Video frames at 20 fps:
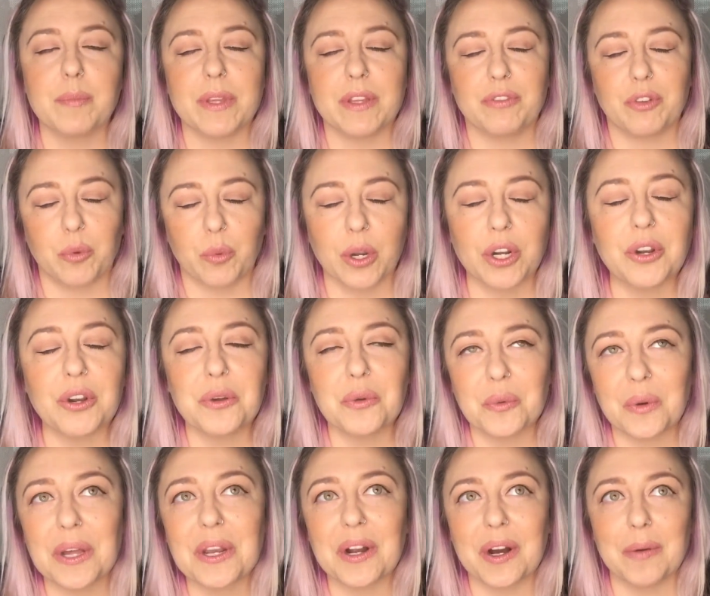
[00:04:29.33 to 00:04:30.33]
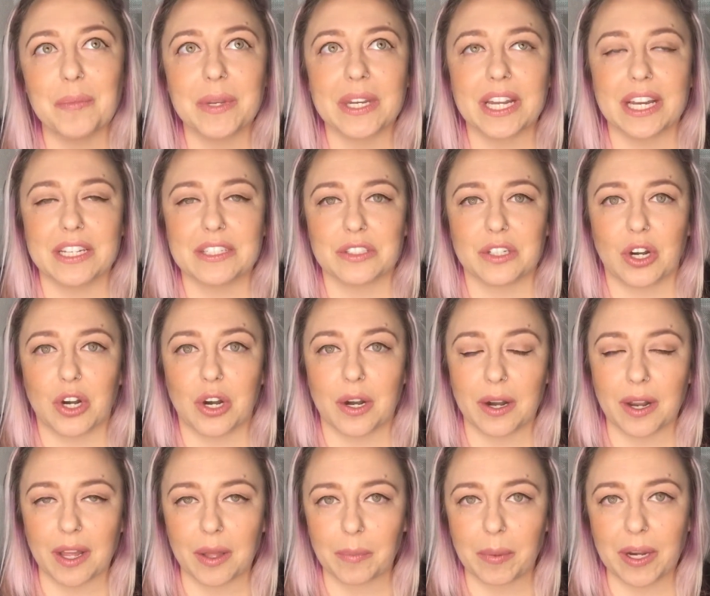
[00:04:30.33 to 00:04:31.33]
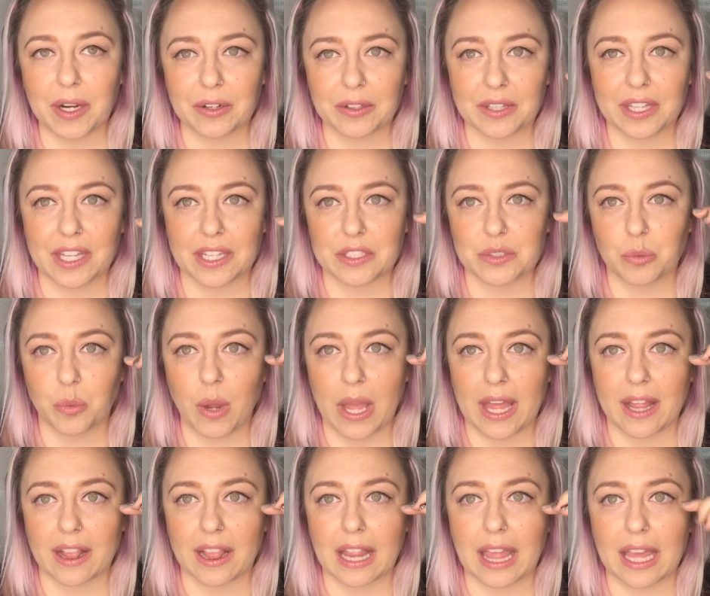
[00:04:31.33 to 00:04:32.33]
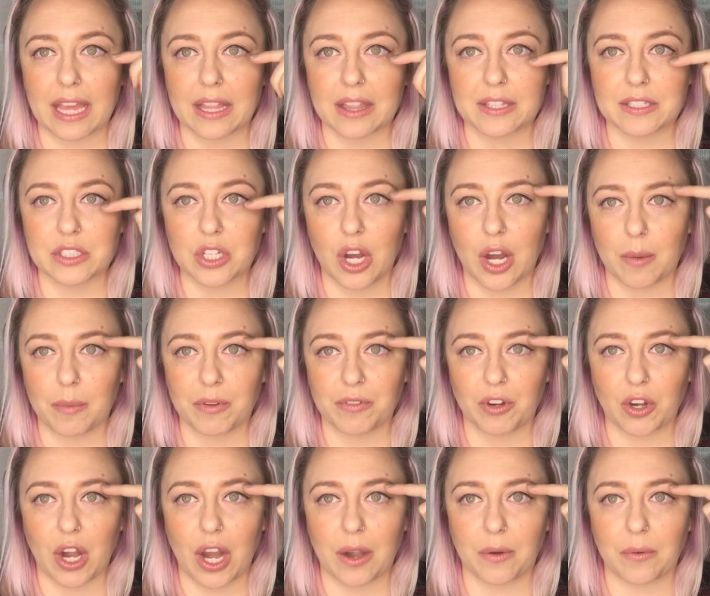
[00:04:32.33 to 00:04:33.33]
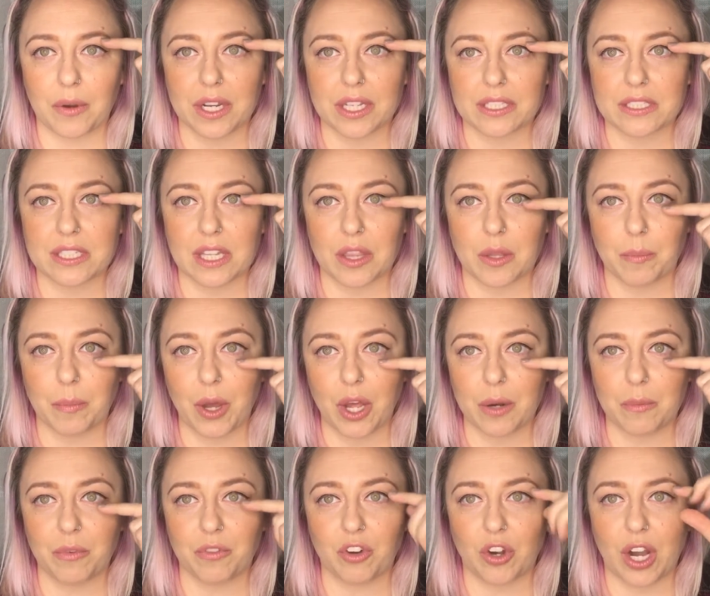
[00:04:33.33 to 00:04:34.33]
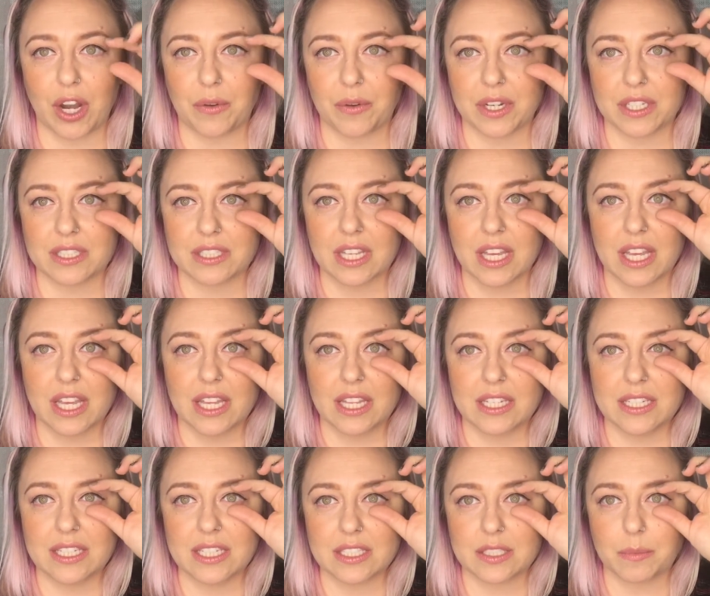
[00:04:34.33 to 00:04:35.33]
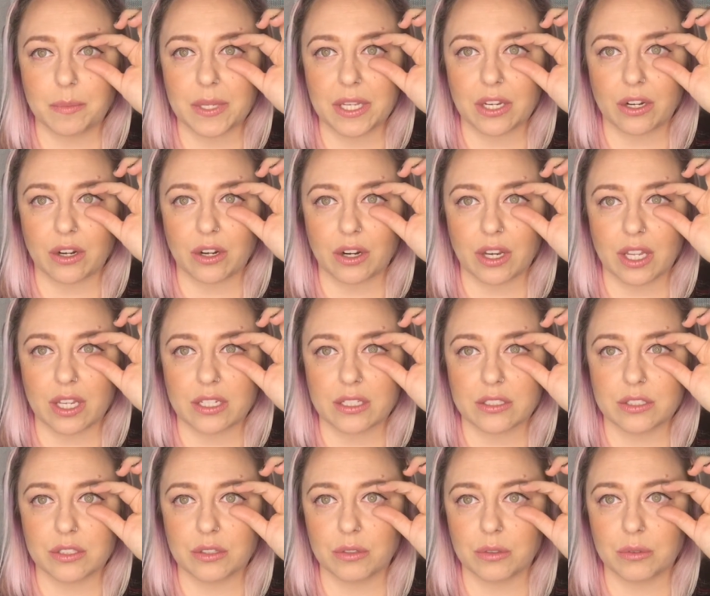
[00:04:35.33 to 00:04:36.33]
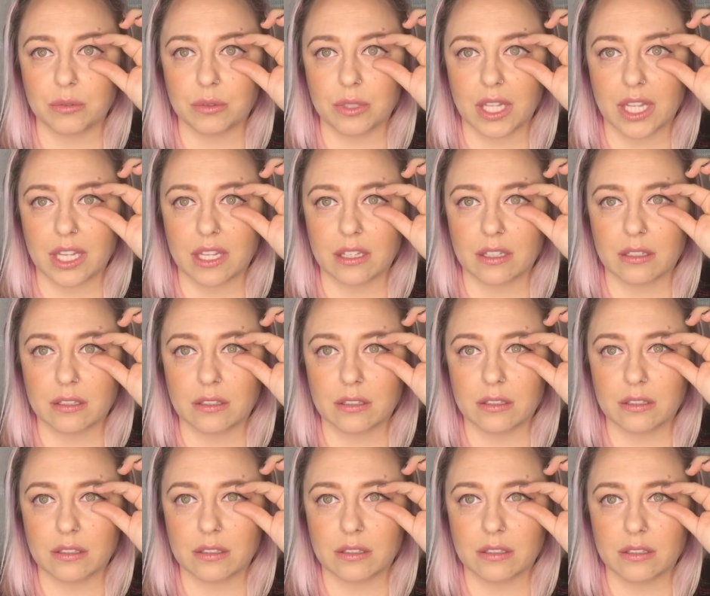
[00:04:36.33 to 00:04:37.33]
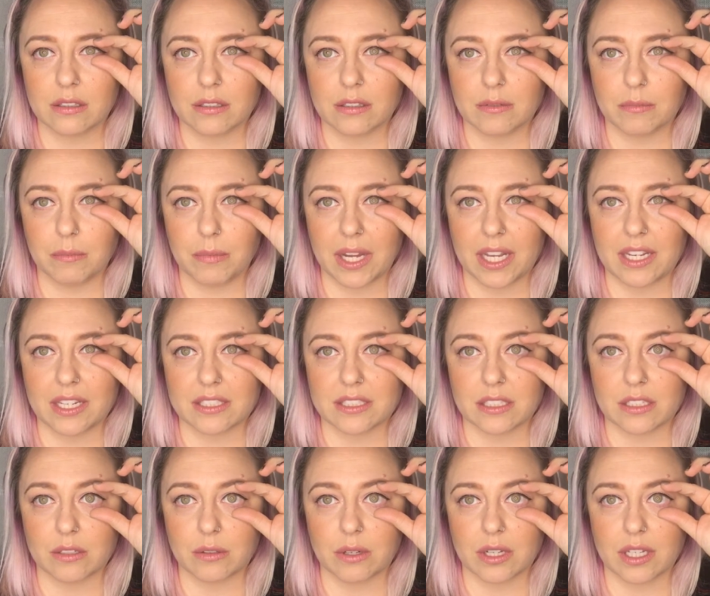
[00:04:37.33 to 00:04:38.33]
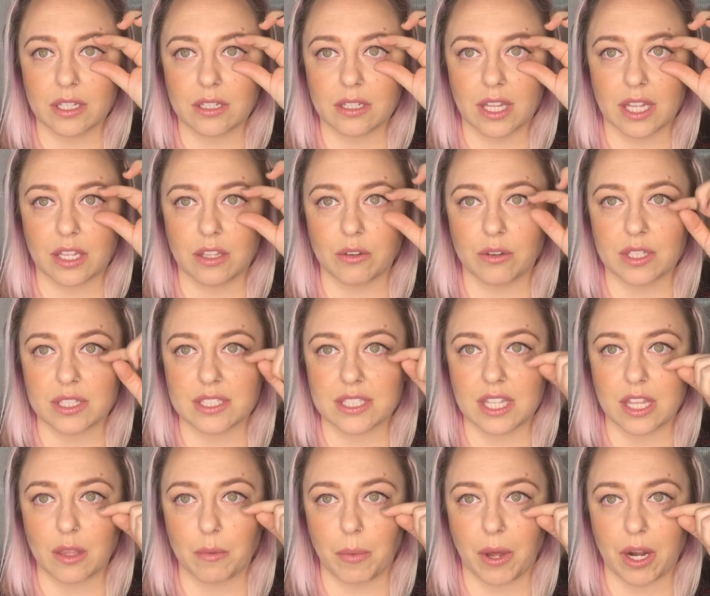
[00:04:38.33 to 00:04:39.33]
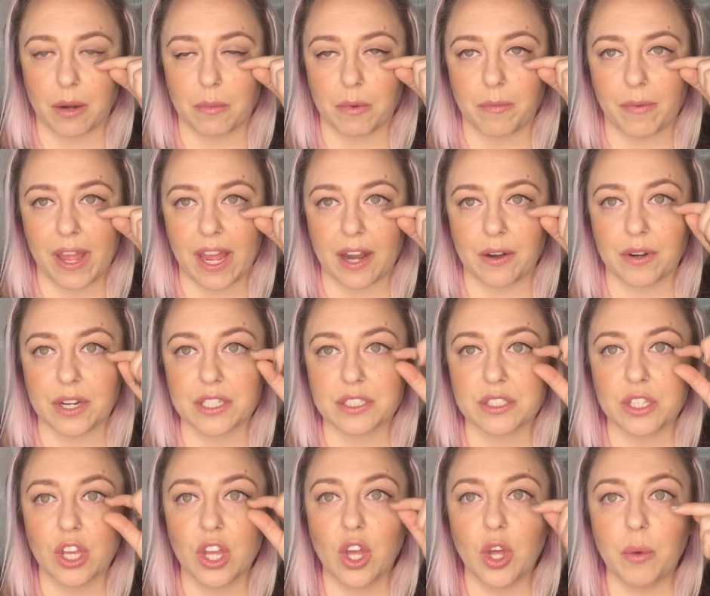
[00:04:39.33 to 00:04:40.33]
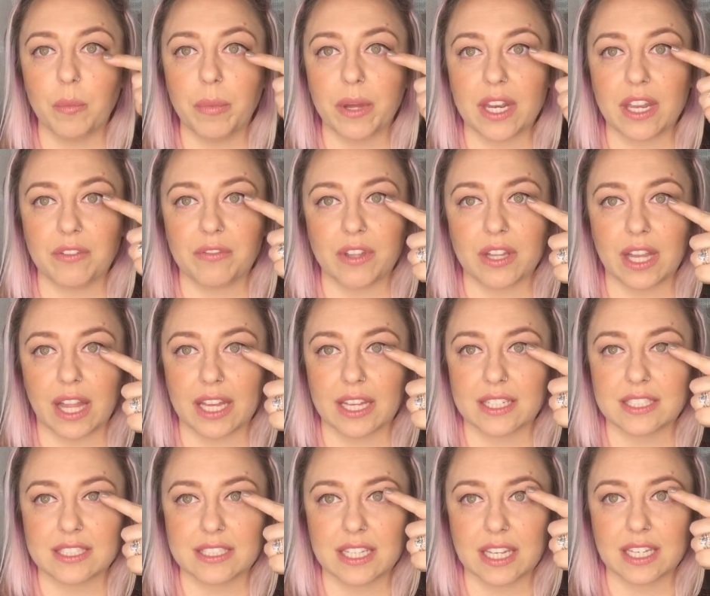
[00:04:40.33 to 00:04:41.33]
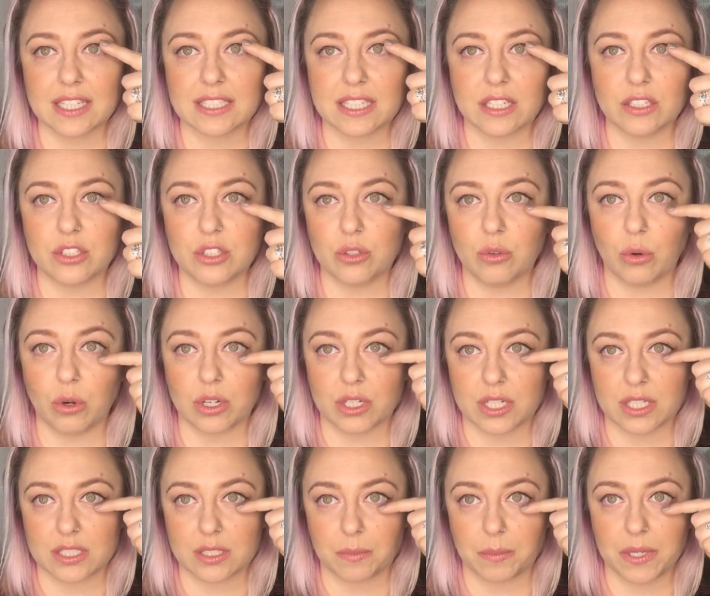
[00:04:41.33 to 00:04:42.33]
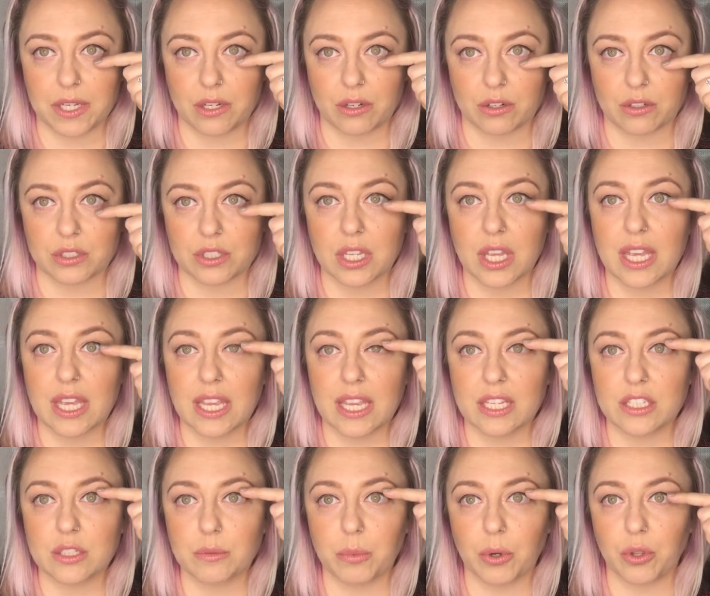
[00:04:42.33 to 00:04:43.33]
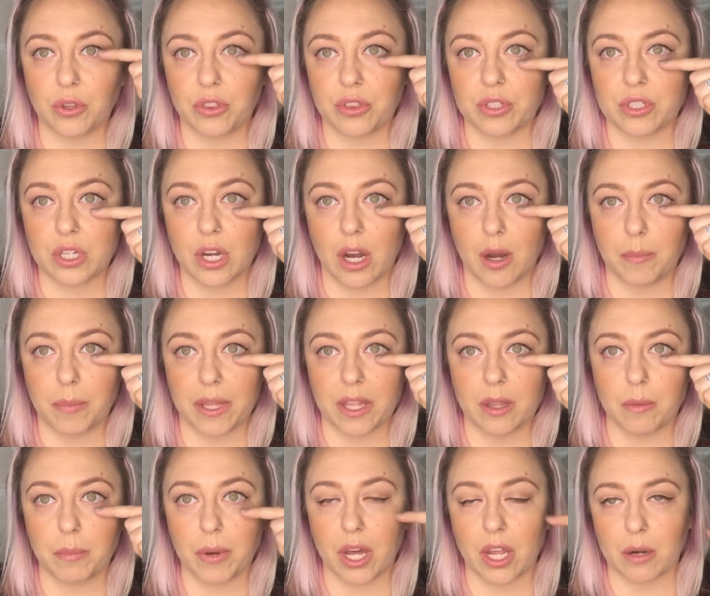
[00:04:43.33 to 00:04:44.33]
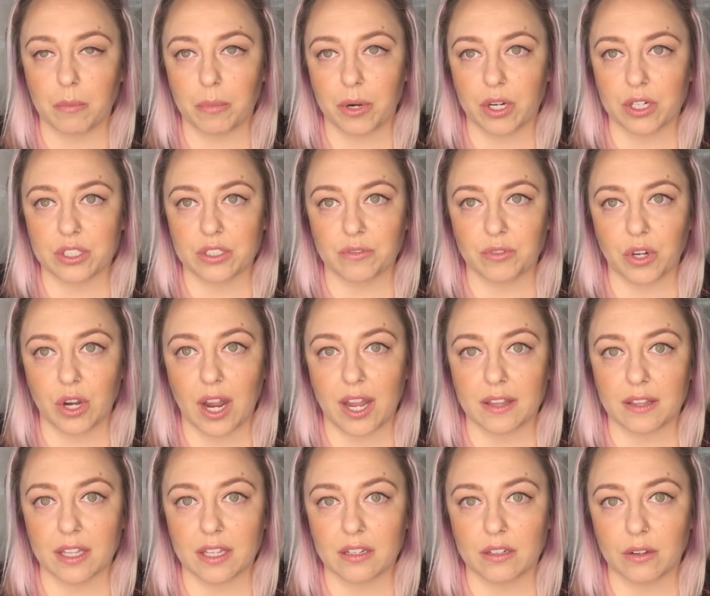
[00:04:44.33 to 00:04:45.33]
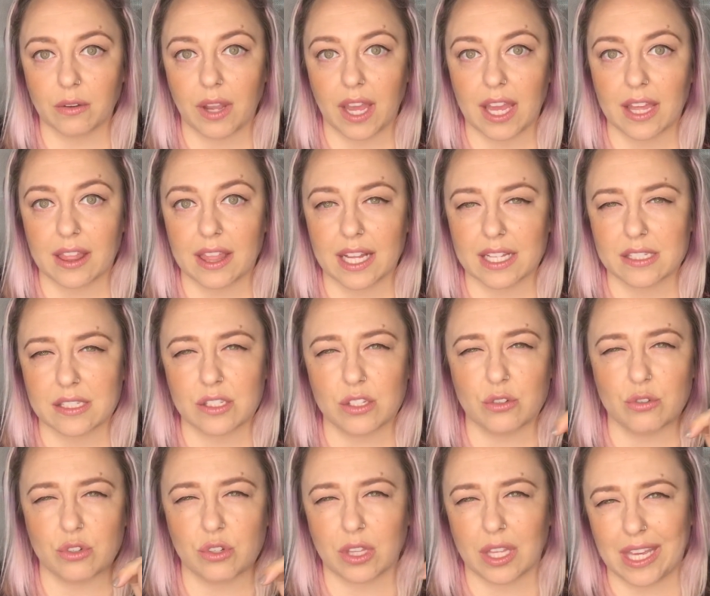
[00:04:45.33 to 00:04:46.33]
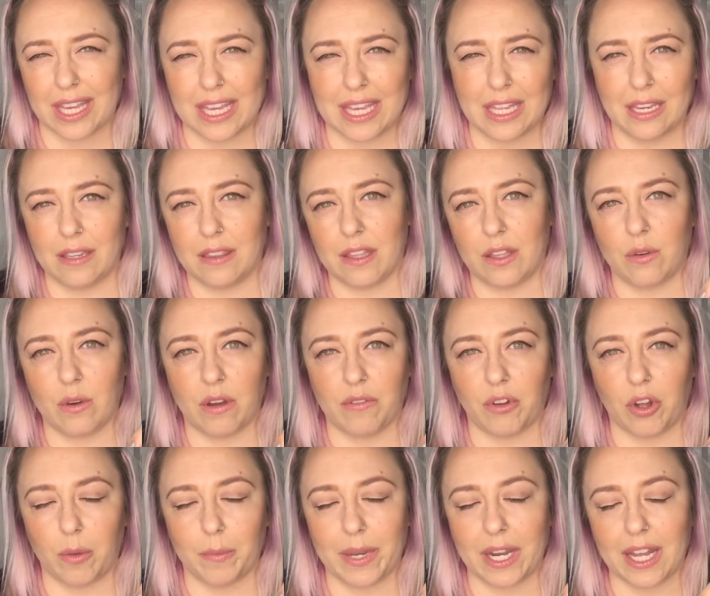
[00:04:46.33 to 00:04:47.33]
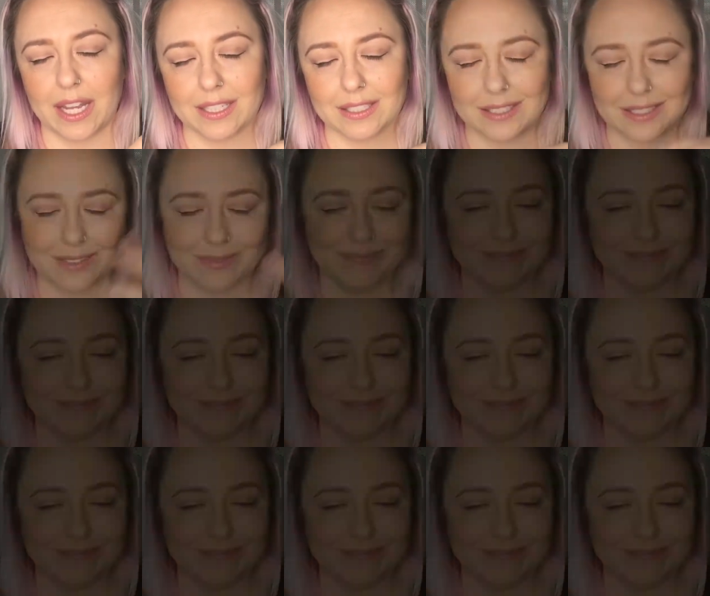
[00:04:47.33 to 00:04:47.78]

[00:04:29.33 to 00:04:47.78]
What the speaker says: If you're wondering what almond eyes are, apparently it's when like the top of your iris and the bottom of your iris disappear into like, mine doesn't do it. Like you can see the bottom of my iris, but if it like sinks into or disappears into both the top and the bottom parts of your eyelid, okay, that's usually a hint that you have almond eyes.